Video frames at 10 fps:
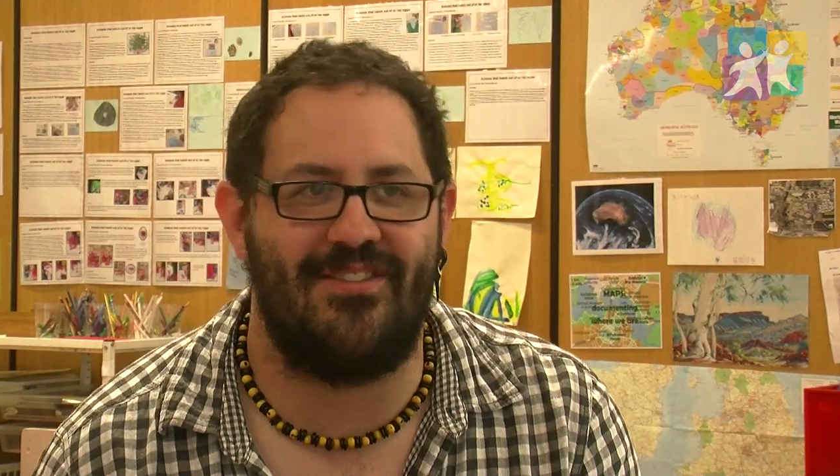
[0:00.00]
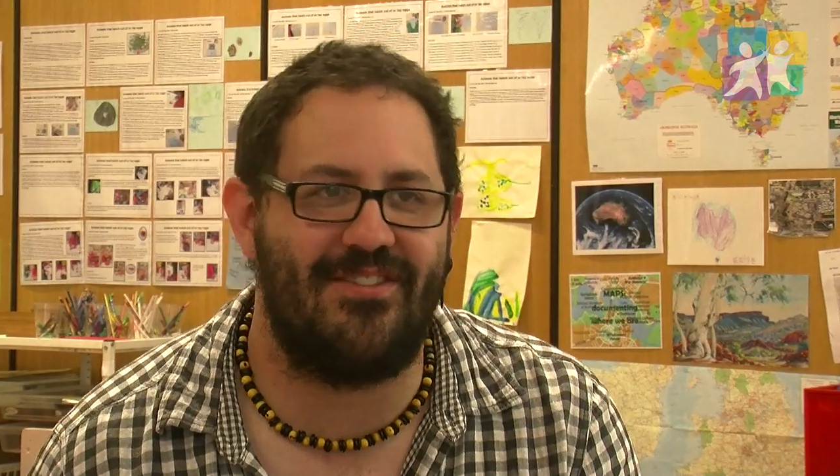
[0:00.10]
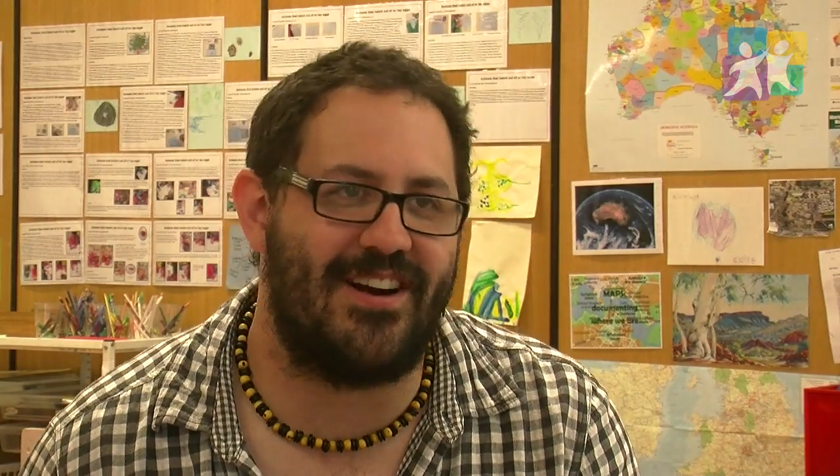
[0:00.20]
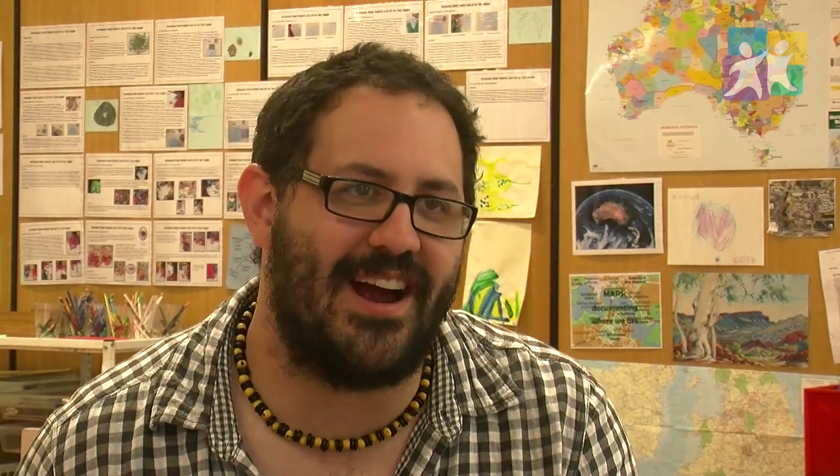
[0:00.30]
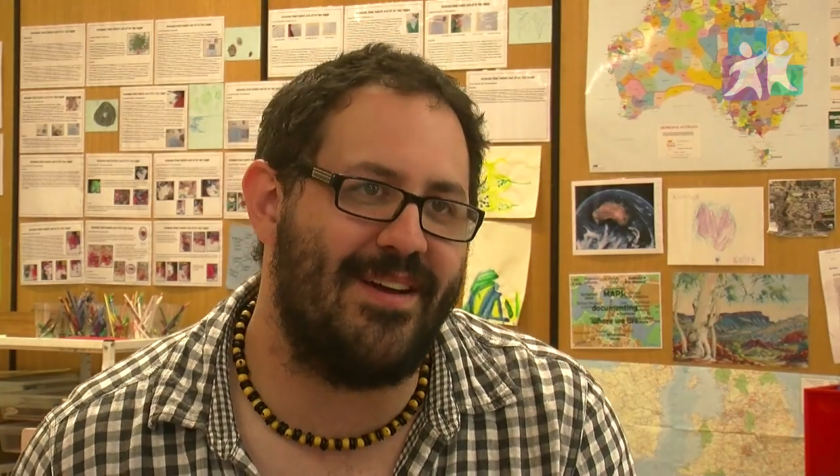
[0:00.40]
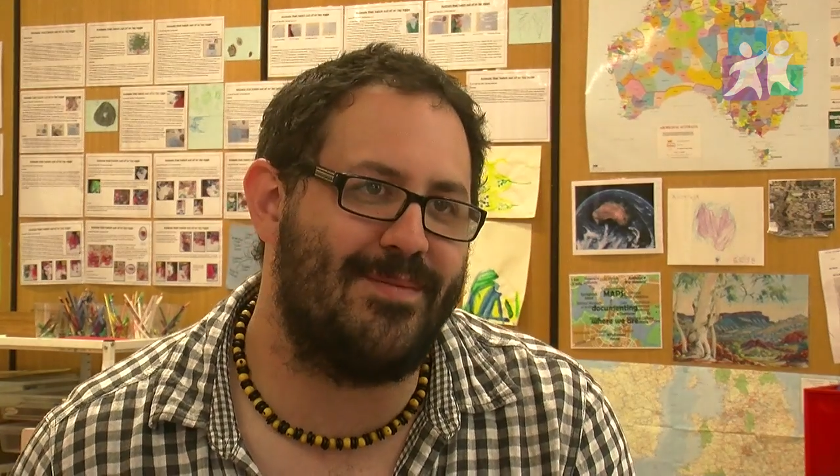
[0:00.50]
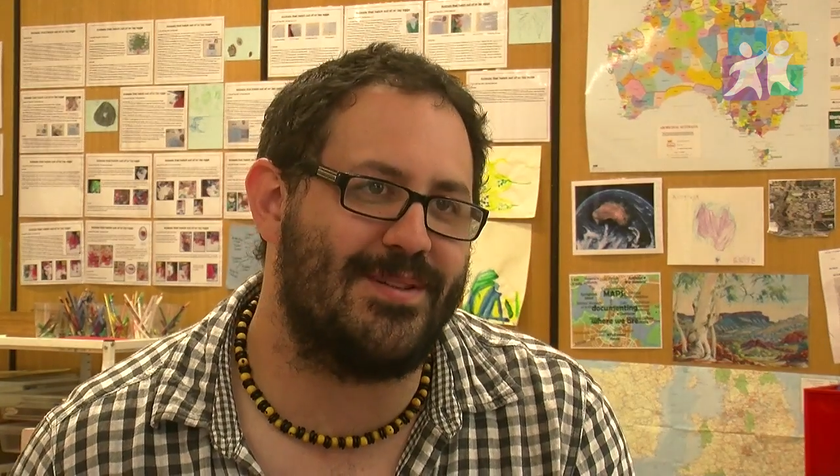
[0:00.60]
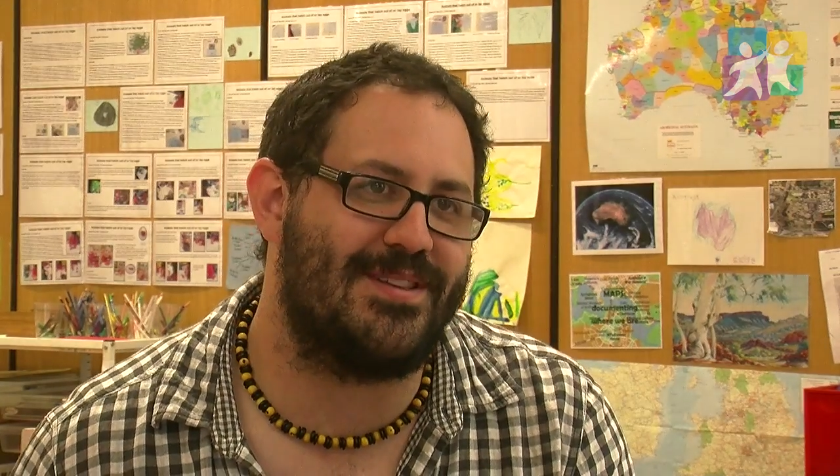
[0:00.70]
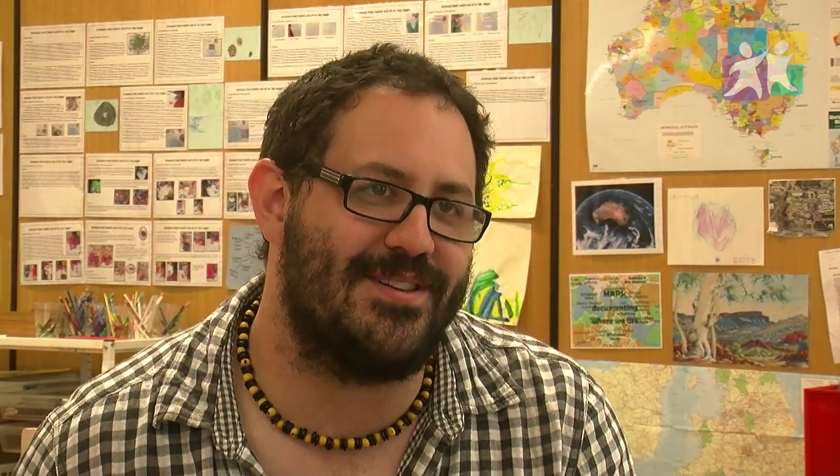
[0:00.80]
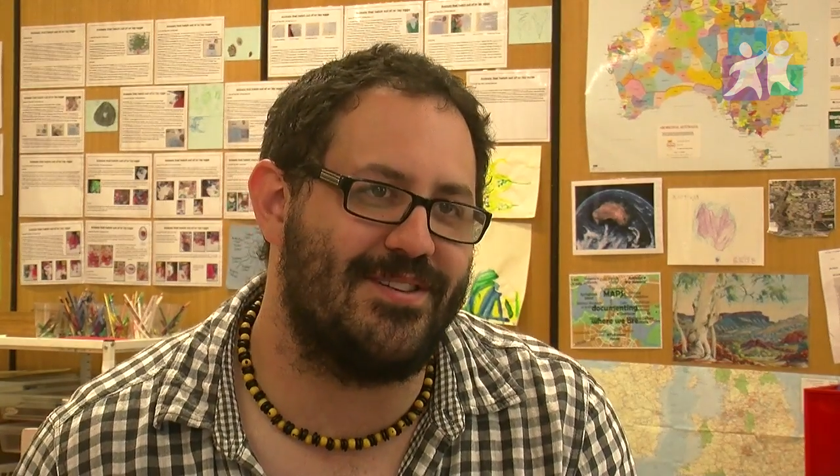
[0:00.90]
if we're
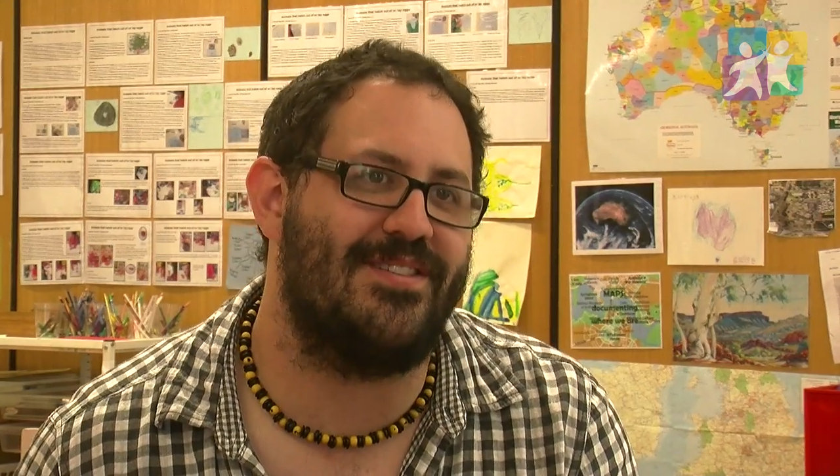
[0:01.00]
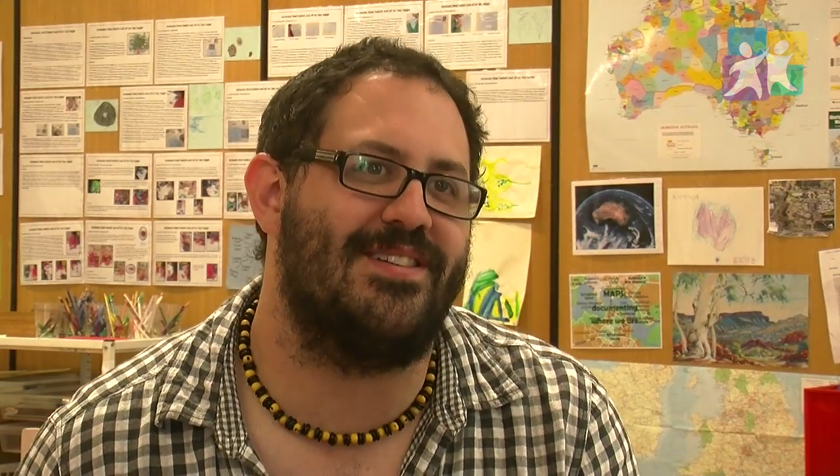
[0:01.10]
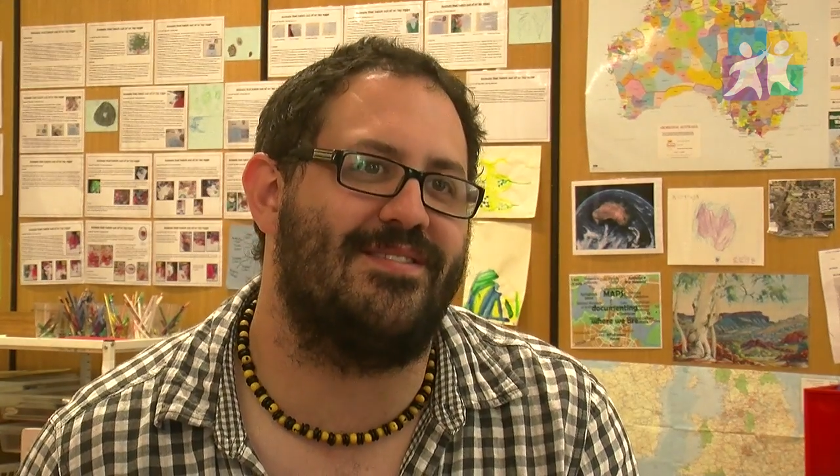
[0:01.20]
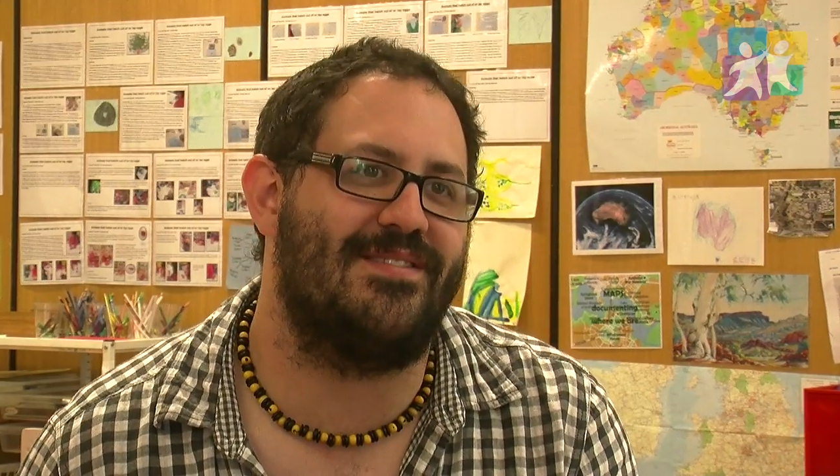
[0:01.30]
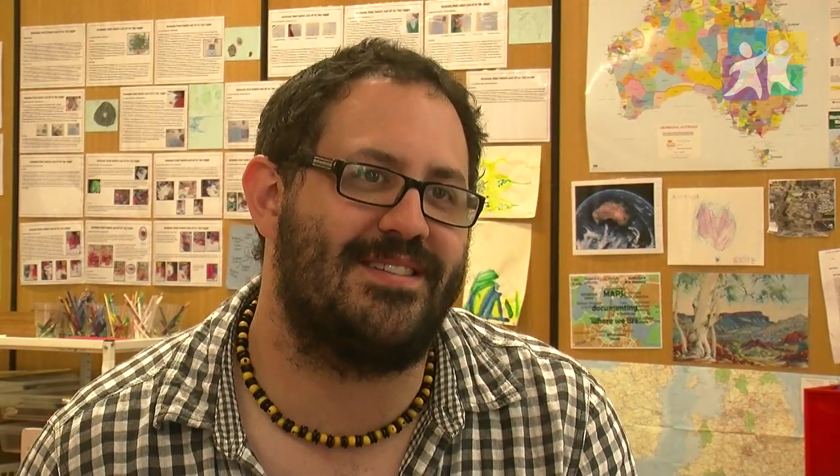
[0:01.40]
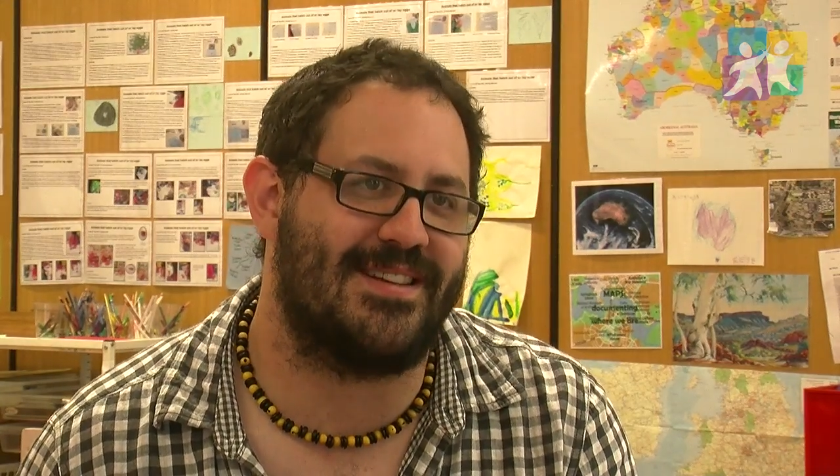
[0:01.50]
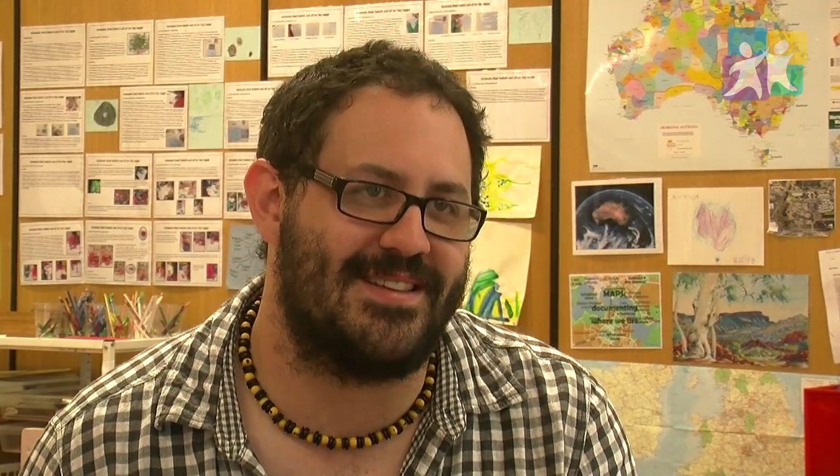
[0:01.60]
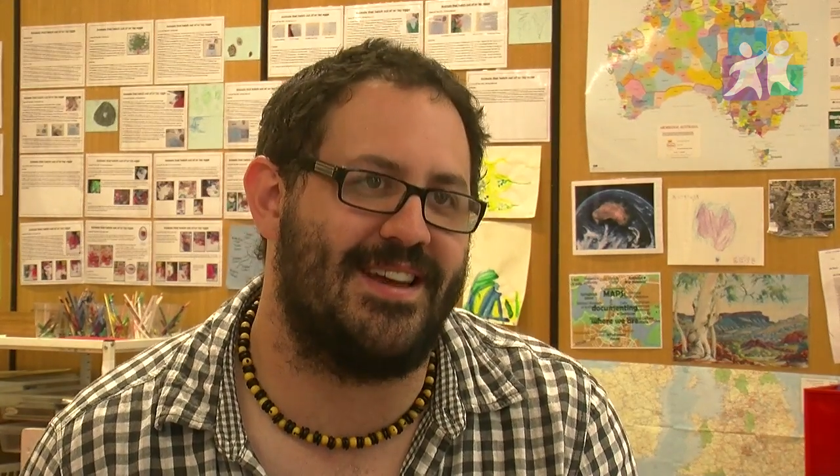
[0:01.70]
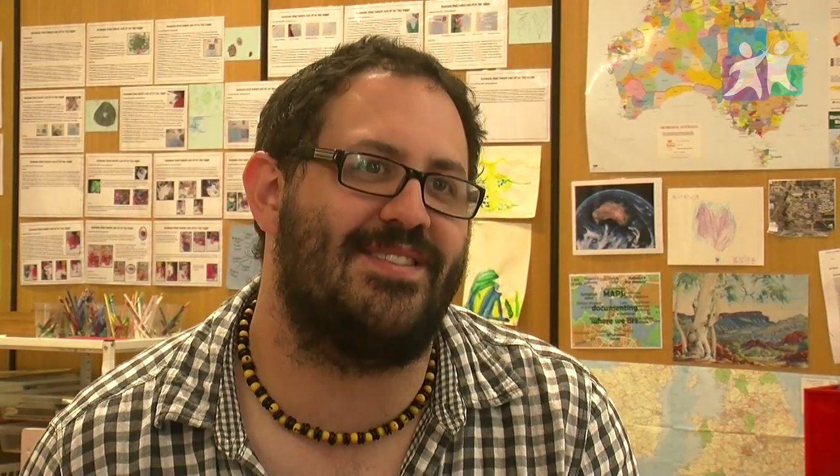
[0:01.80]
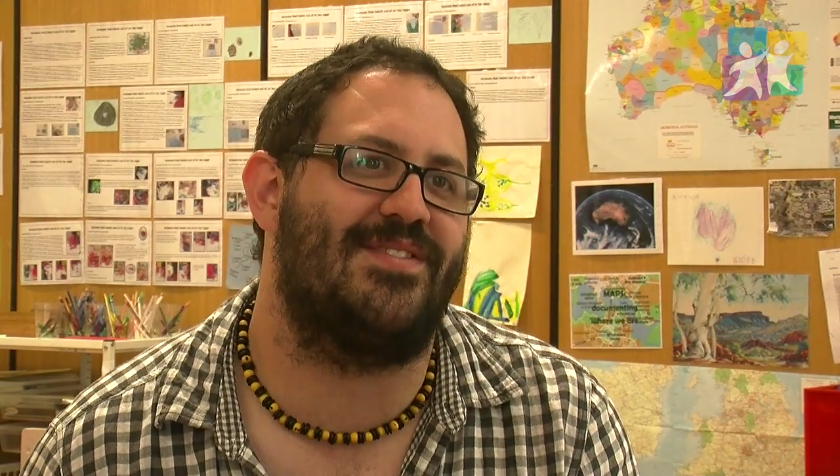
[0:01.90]
able to
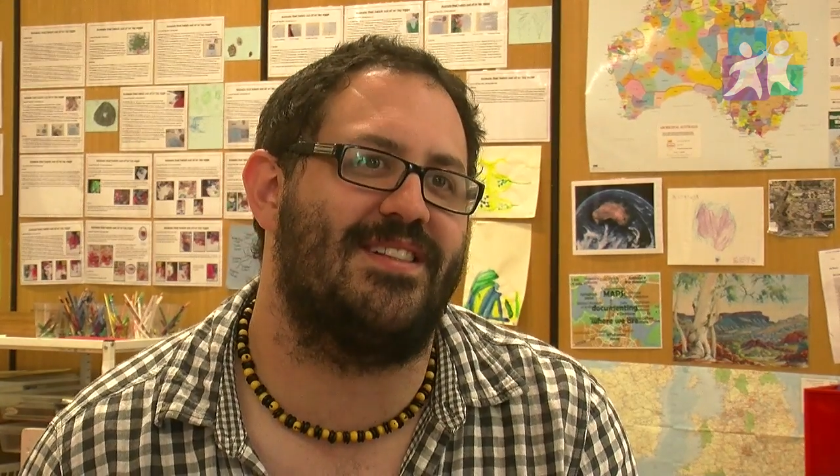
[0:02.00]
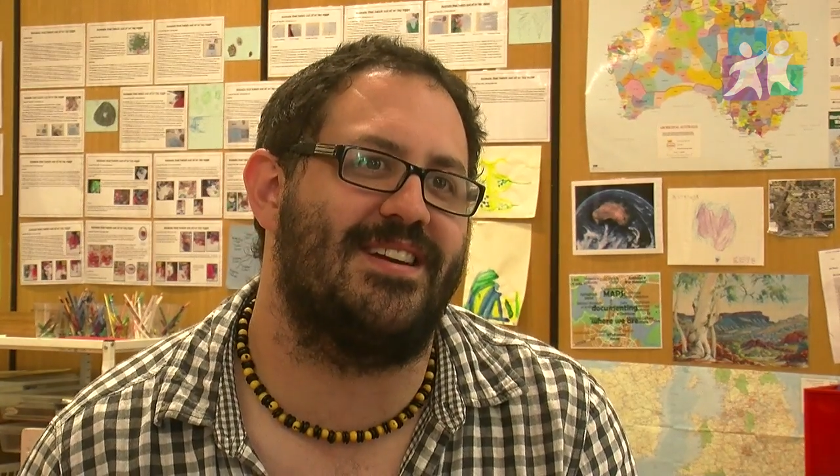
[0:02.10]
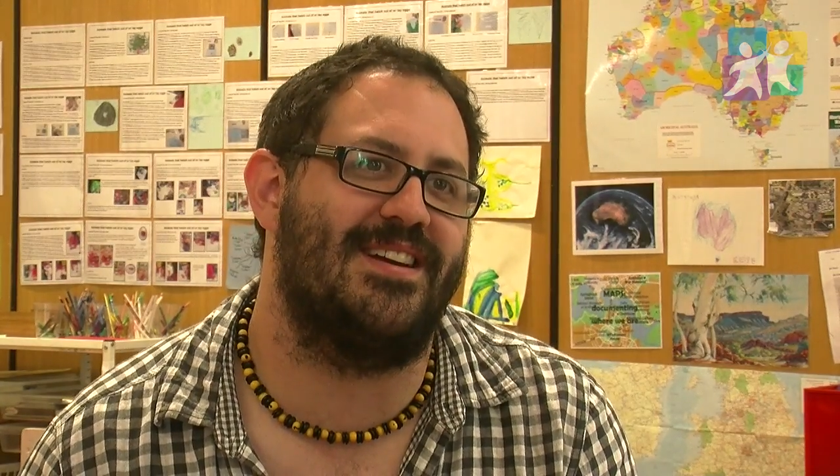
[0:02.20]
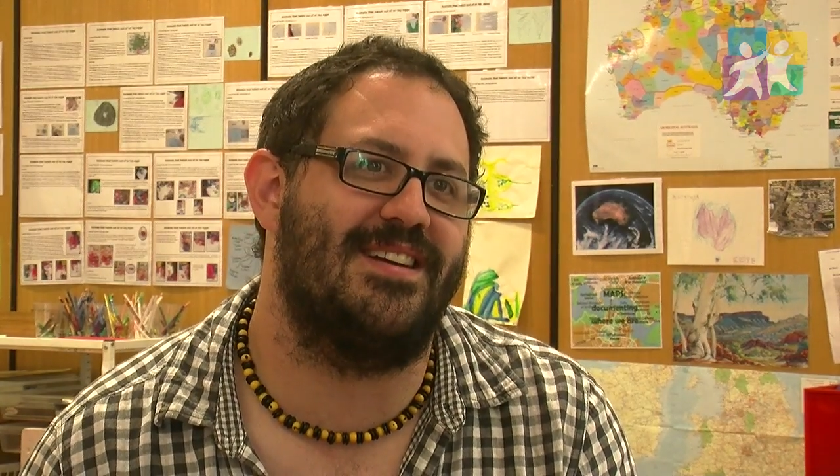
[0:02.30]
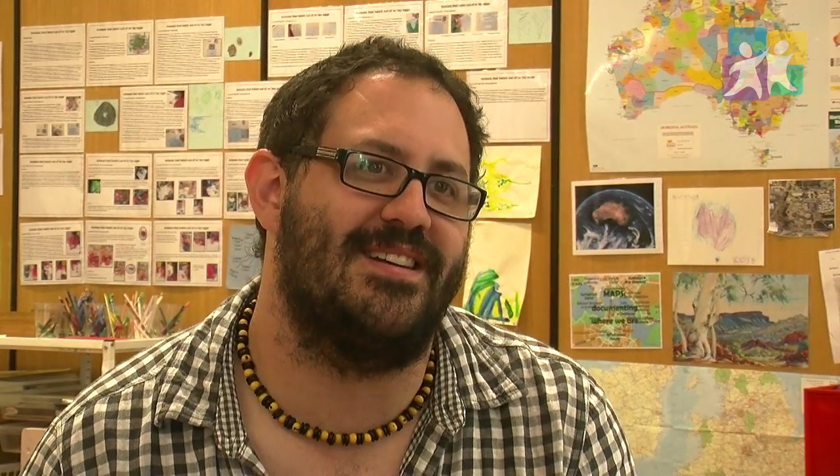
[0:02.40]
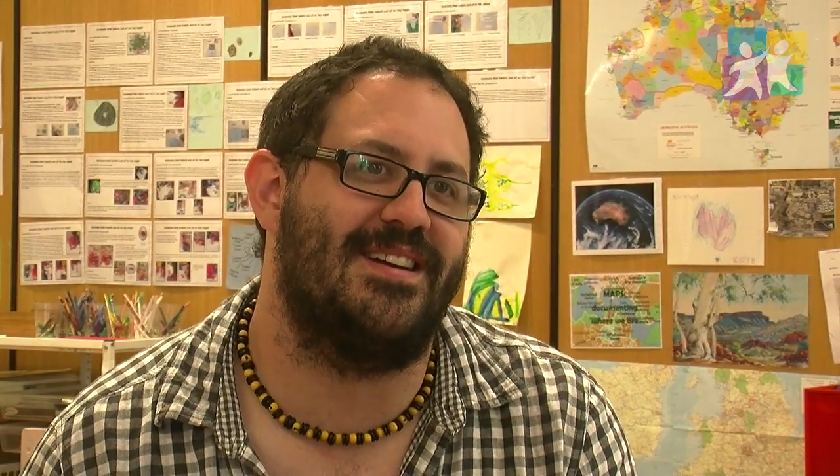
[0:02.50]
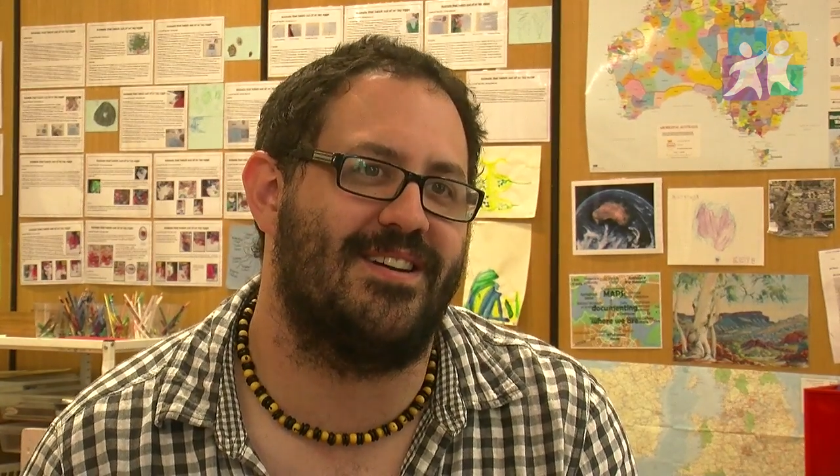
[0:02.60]
successfully